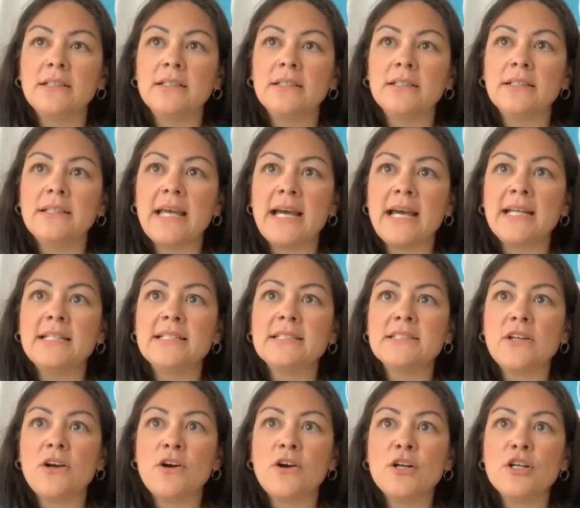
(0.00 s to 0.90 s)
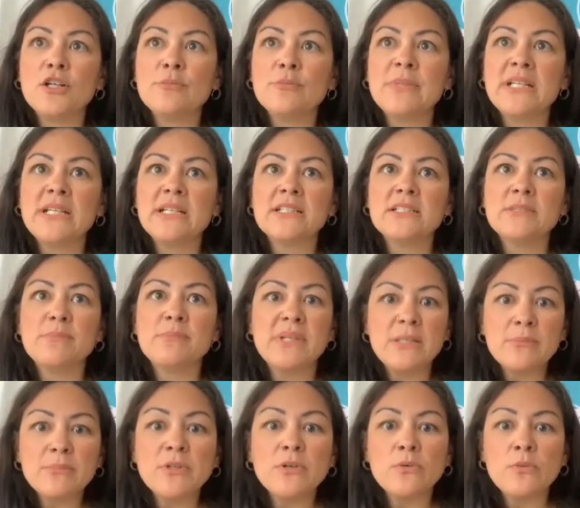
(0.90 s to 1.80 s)
that is hard because
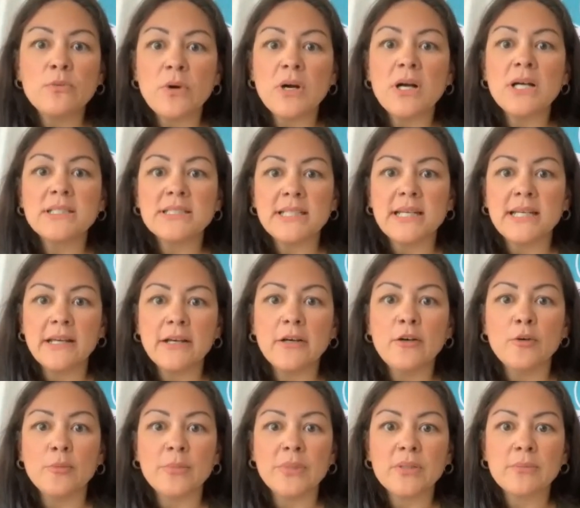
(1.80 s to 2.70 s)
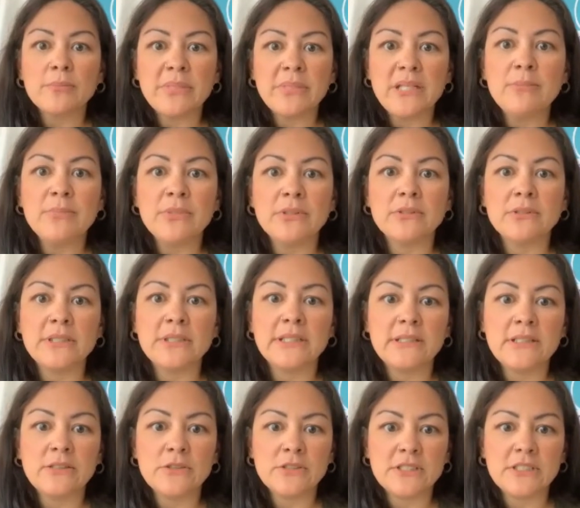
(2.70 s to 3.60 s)
people want to help people
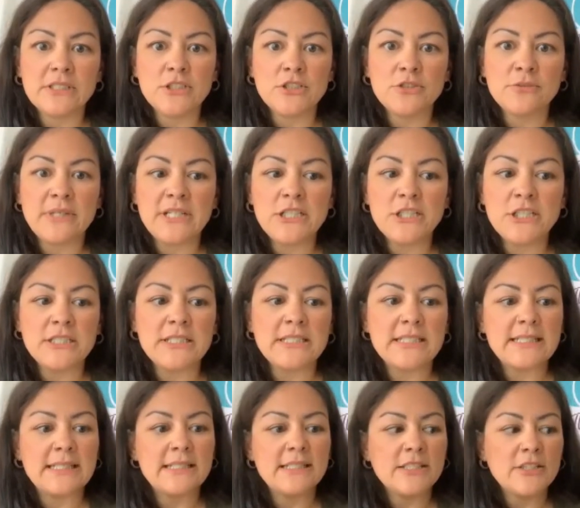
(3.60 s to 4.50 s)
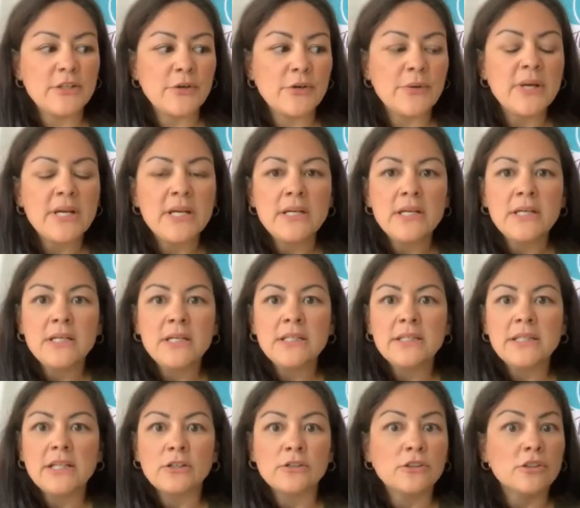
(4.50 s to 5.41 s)
in those situations. And so
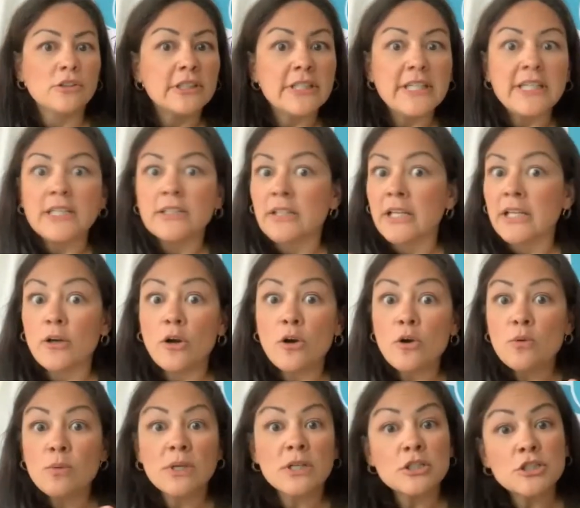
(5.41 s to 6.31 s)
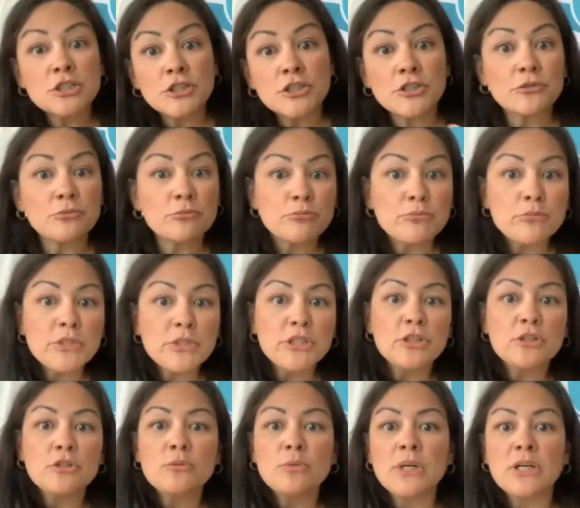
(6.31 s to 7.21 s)
they're looking like, oh, where's your,
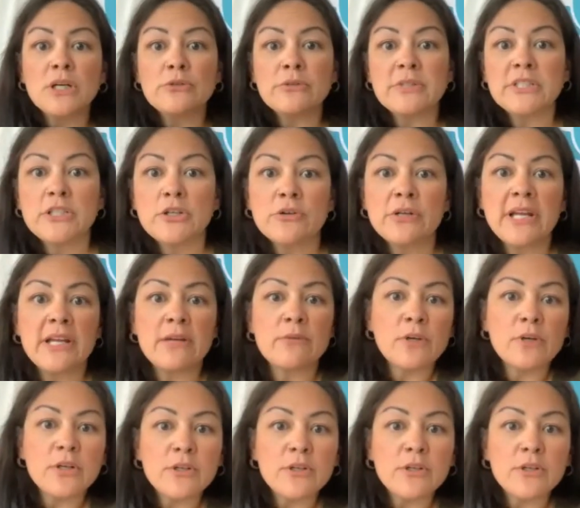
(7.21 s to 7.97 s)
where do we donate? Where